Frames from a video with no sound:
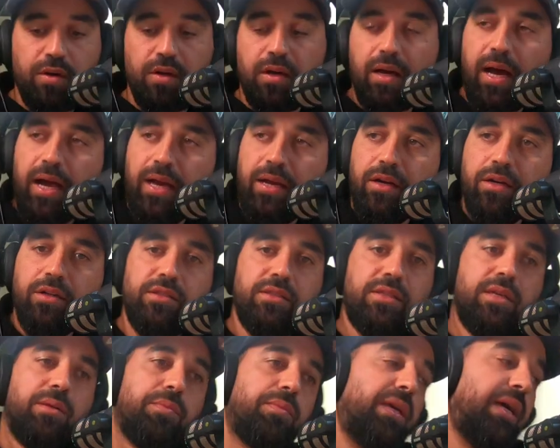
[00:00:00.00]
i heard
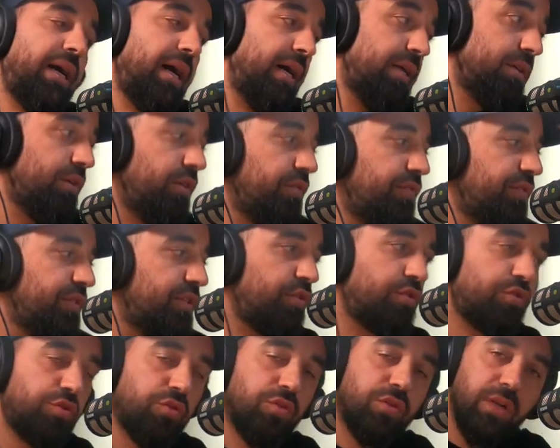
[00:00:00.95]
something i don't know if it's
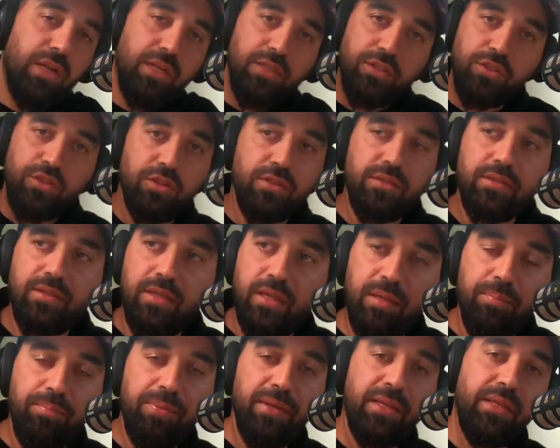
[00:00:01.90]
true or not it's just an
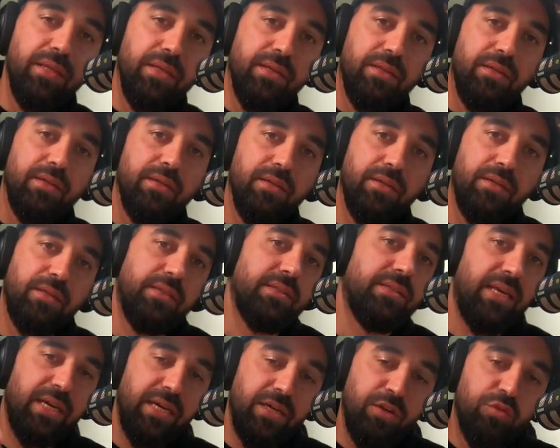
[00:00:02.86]
opinion because
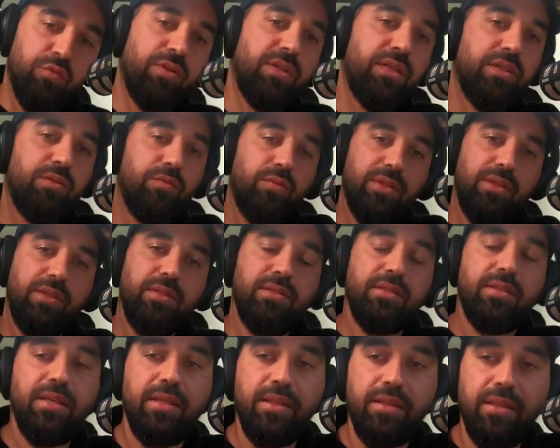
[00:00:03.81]
i agreed with this
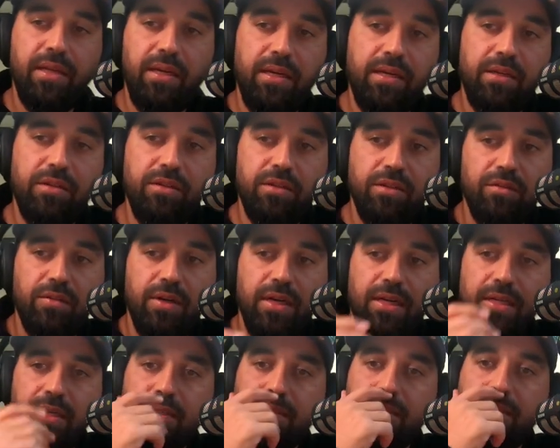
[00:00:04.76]
thing that i heard
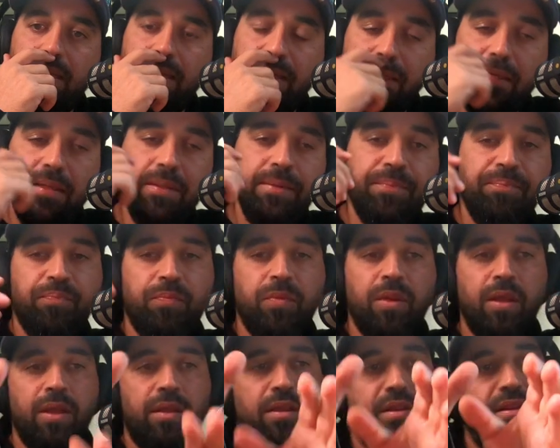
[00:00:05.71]
right it's like
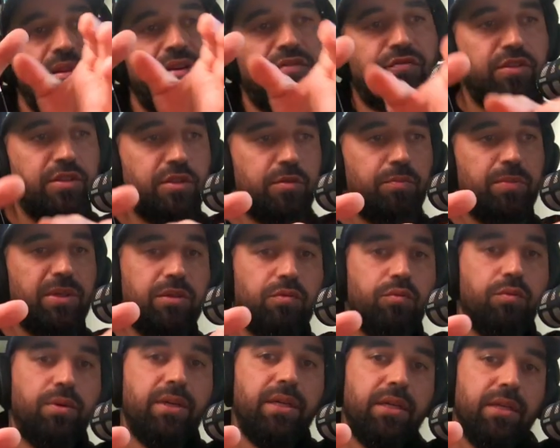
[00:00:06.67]
the difference
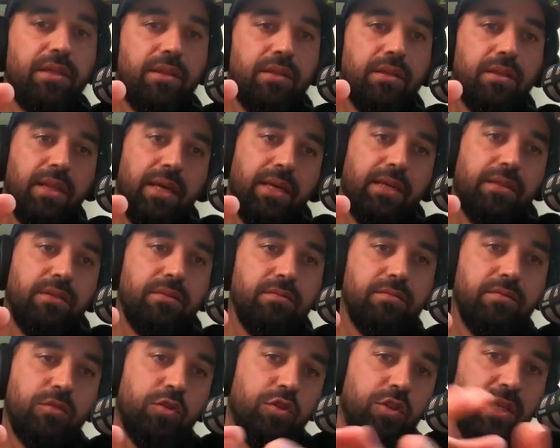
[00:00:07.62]
between like
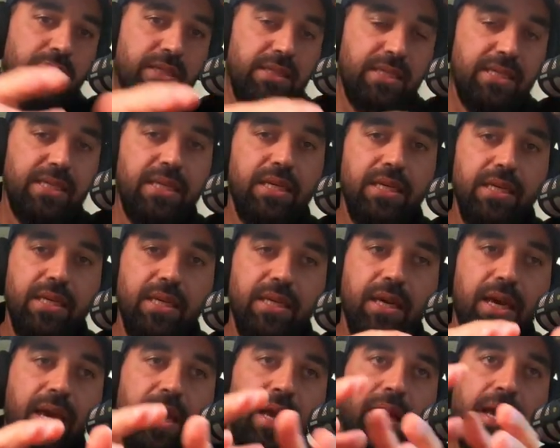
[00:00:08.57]
gen
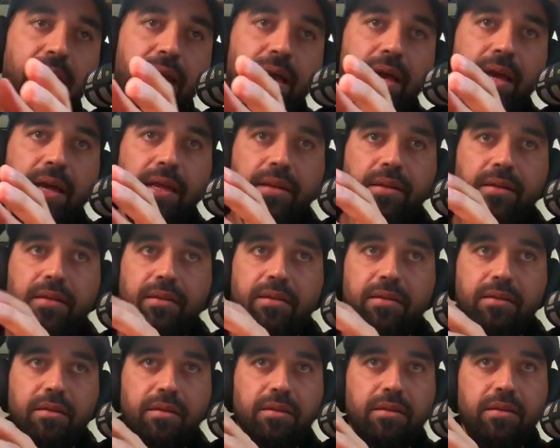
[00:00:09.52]
z and
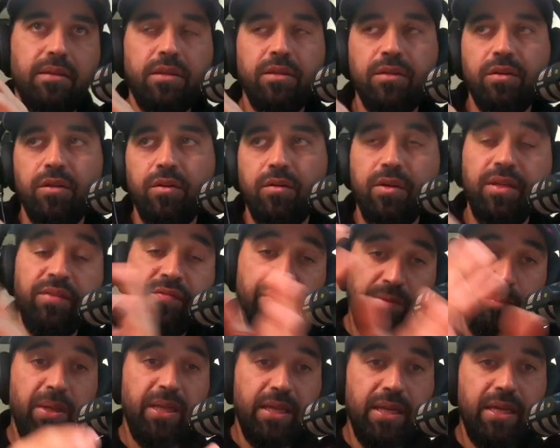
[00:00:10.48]
you know
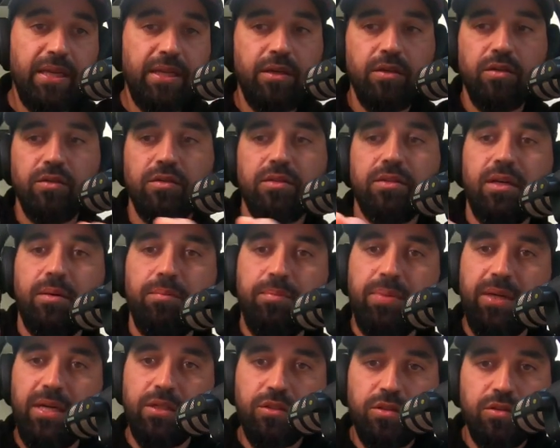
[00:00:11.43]
even millennials
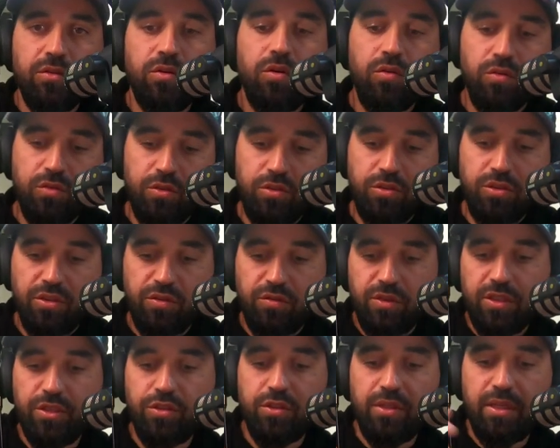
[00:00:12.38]
compared to older
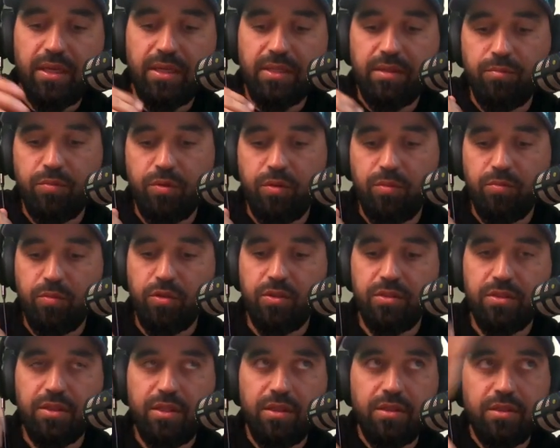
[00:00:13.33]
generation like the
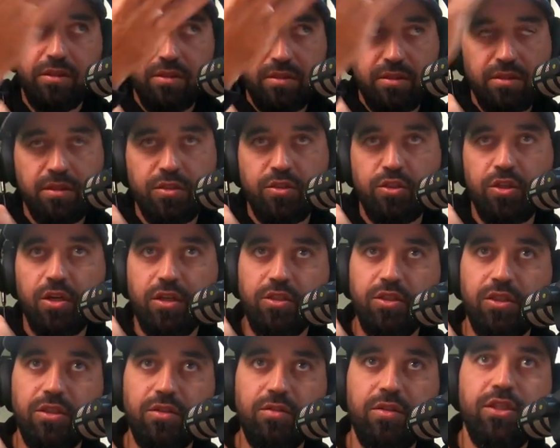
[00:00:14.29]
boomers and the the Chuck
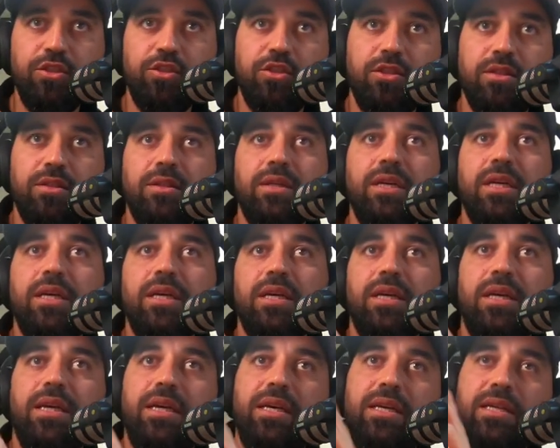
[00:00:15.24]
generation
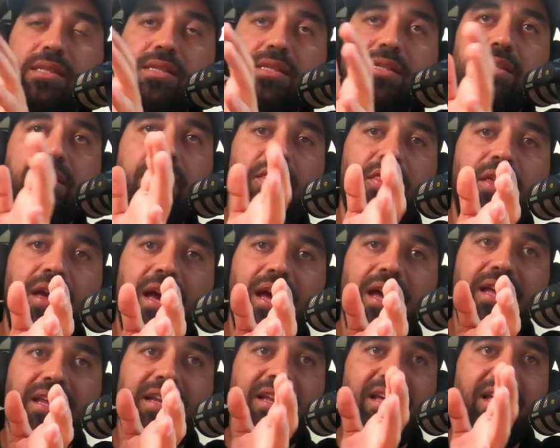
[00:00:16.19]
is
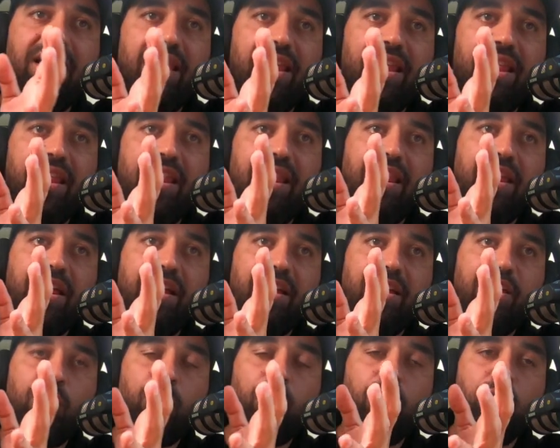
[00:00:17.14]
that
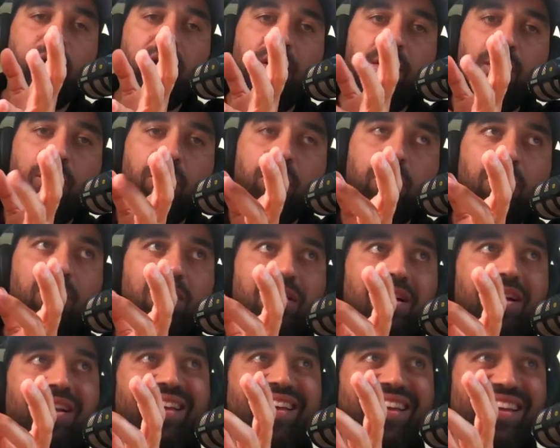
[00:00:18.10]
what you call my
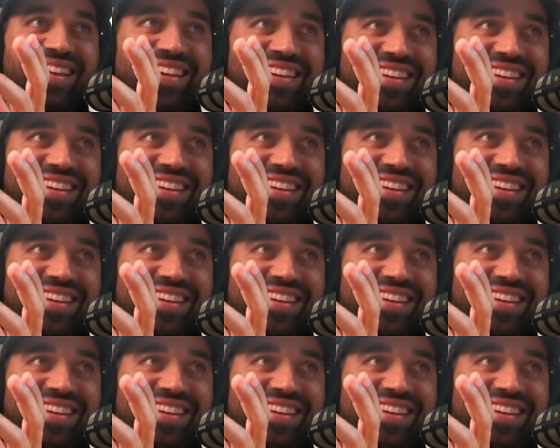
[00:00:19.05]
generation?